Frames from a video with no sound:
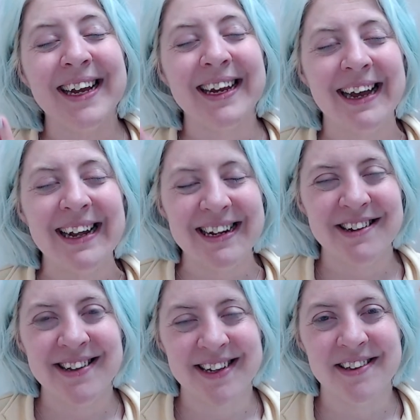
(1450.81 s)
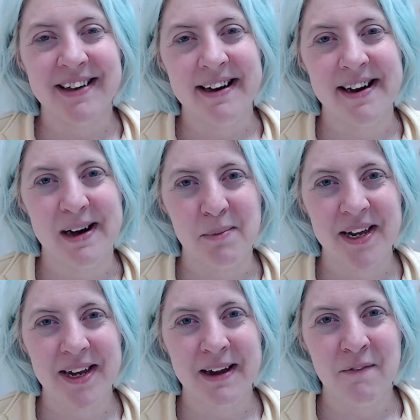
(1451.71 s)
get into this
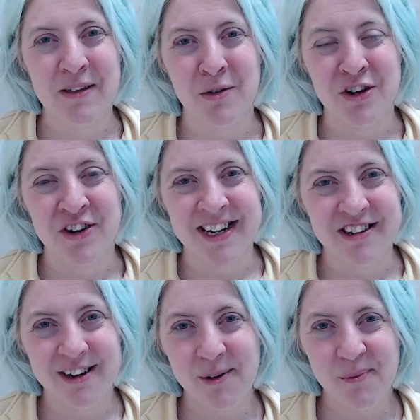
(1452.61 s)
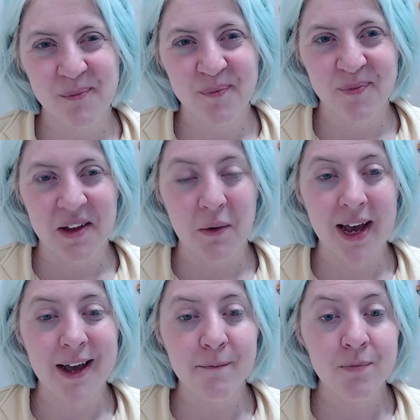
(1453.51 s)
hobby if that's what you're into.
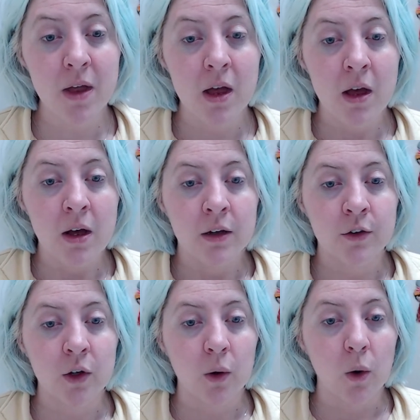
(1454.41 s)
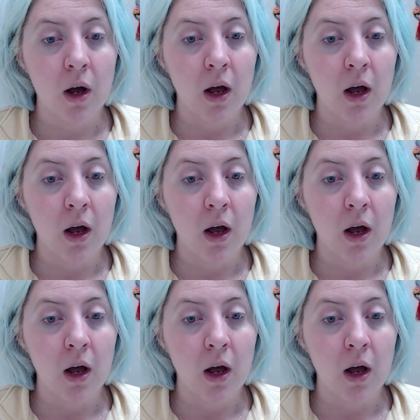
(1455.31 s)
Okay? So